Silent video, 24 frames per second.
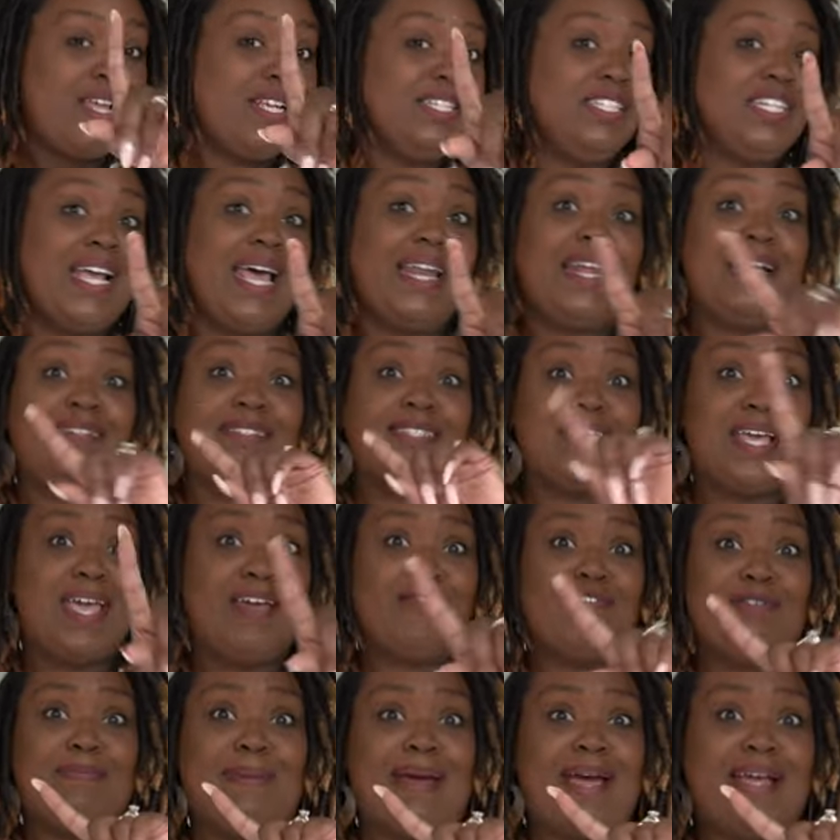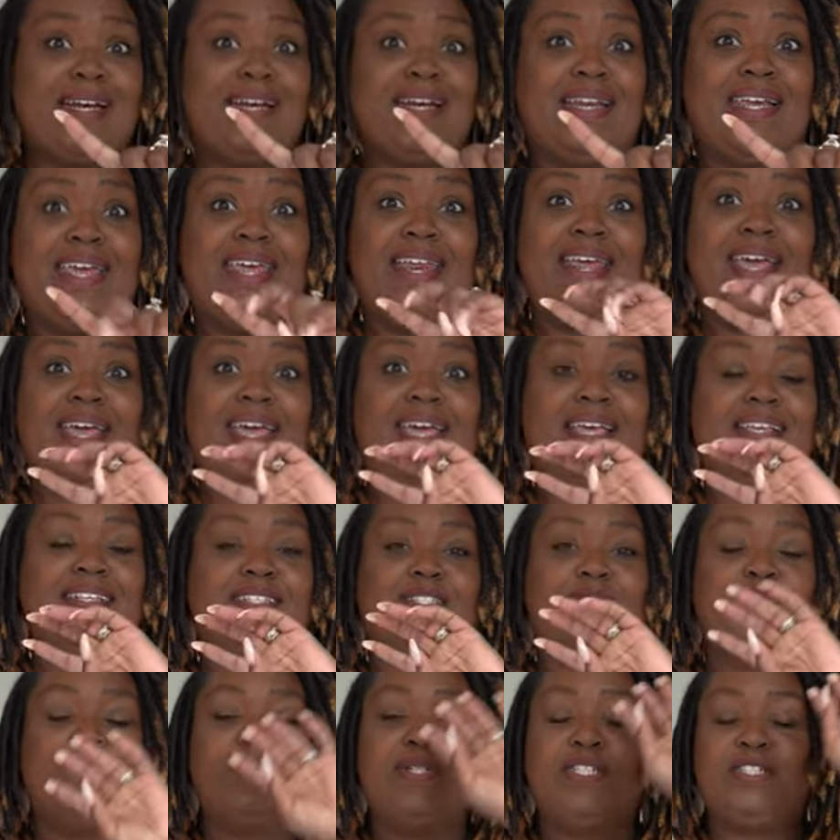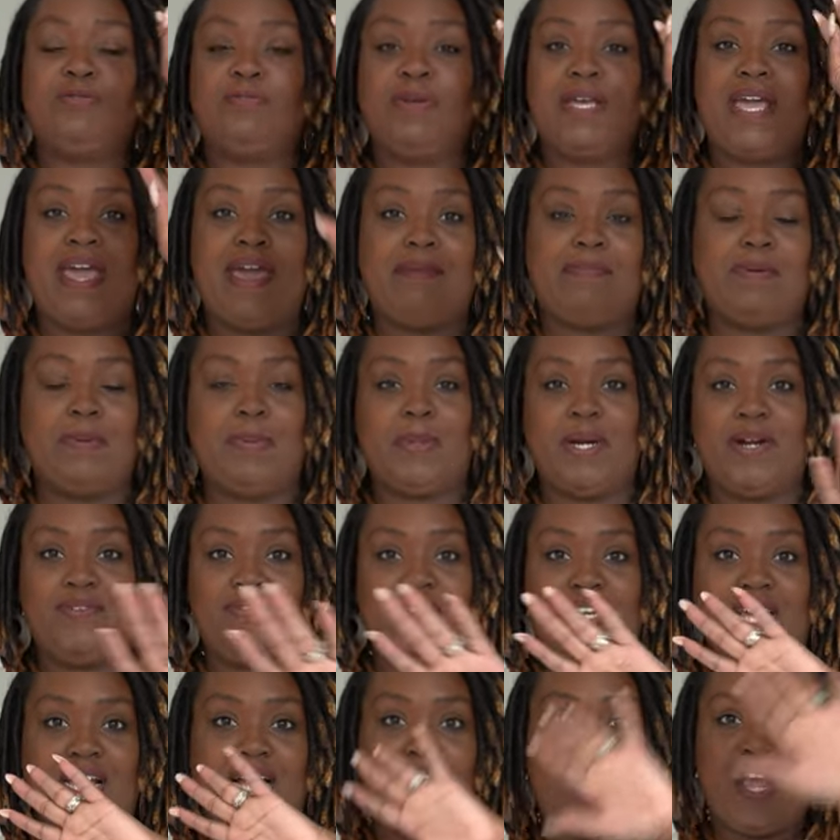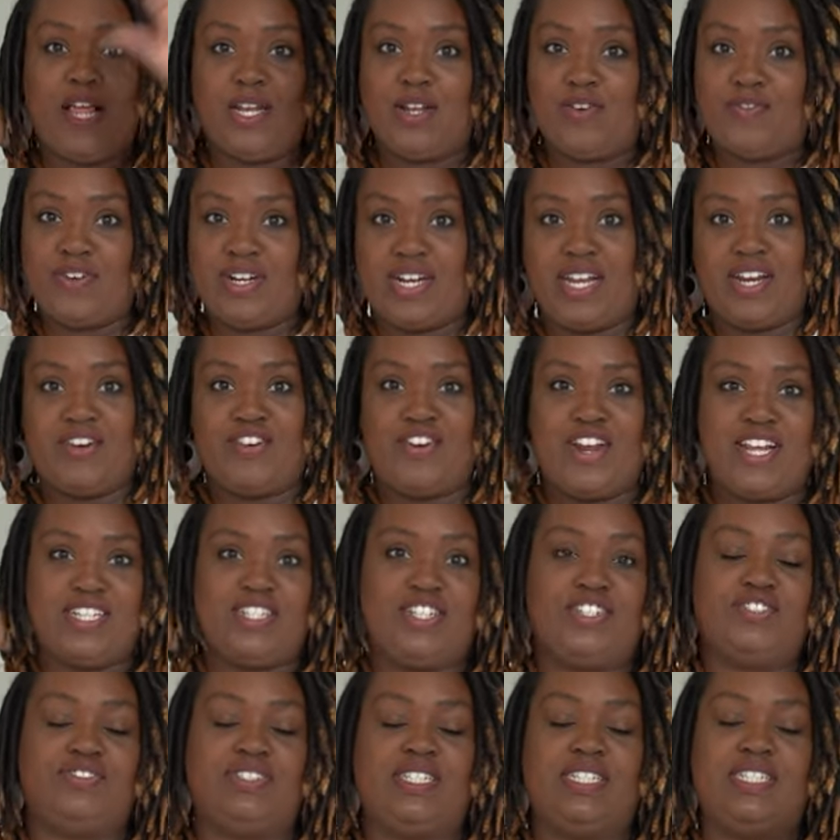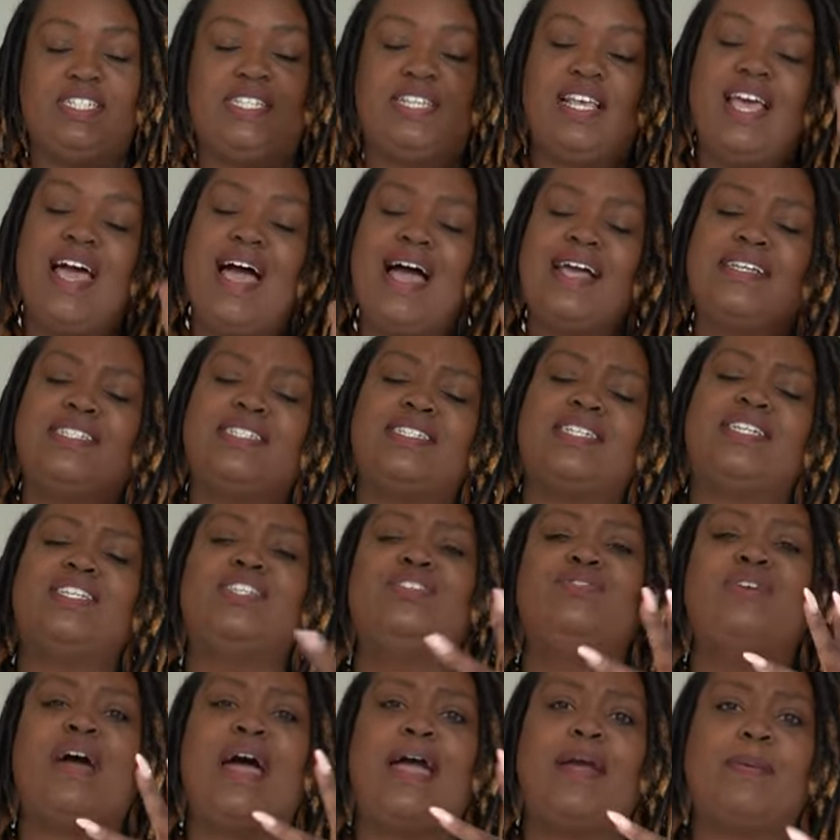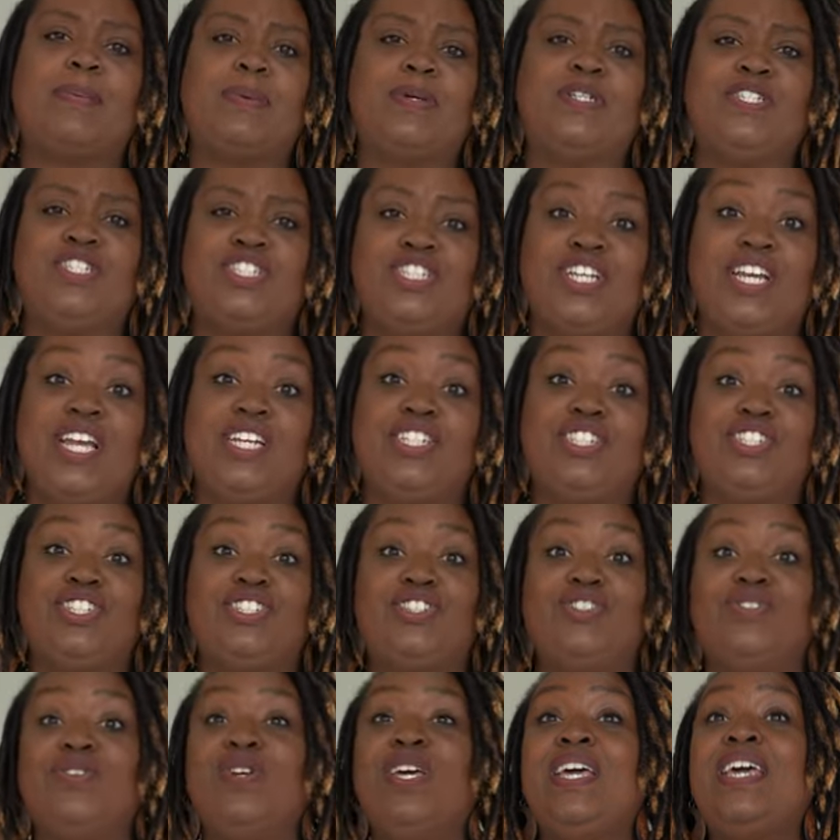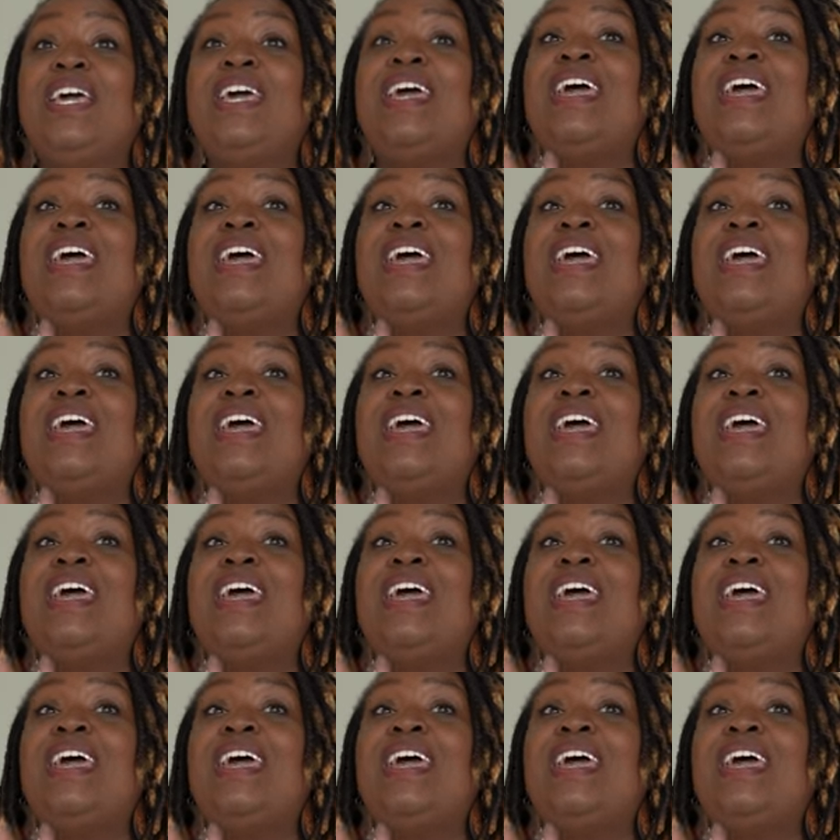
Shout out to everybody that has wished me a happy birthday all over the internet streets. I see you. I appreciate you.